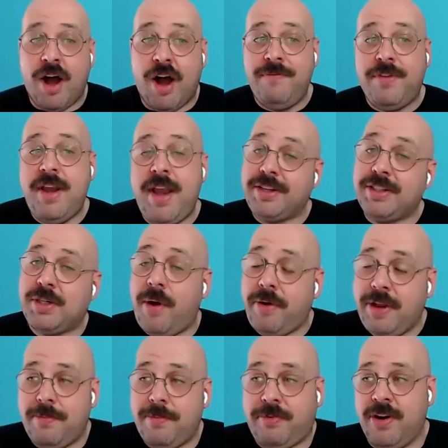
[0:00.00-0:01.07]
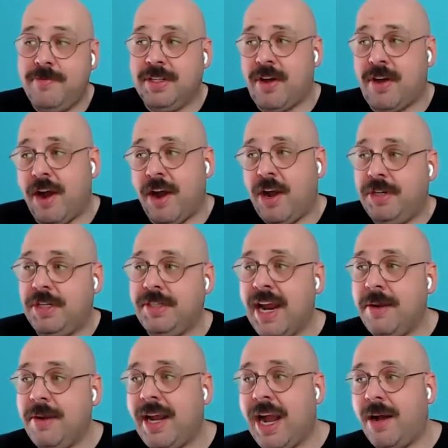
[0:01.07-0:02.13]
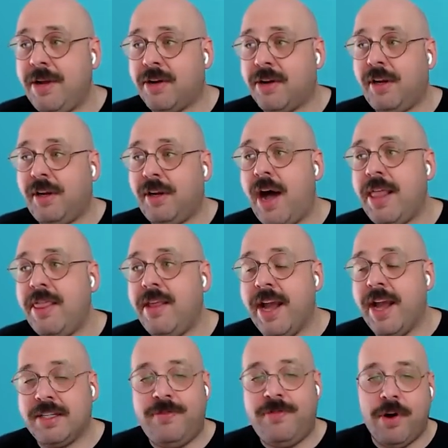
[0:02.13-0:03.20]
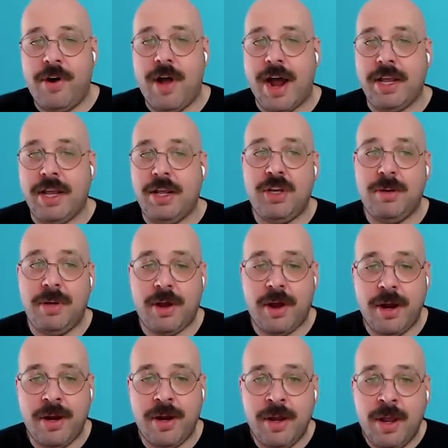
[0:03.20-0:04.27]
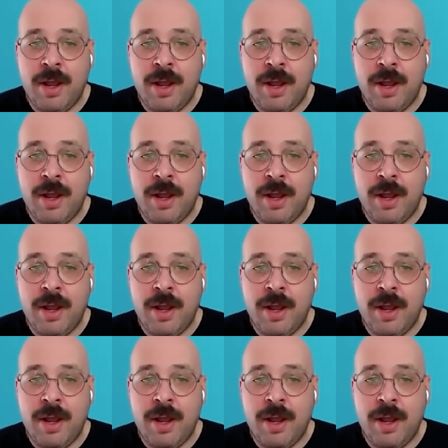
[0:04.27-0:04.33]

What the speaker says: of the next quality improvement cycle, which is going to be coming online in the next fortnight in Cubiko,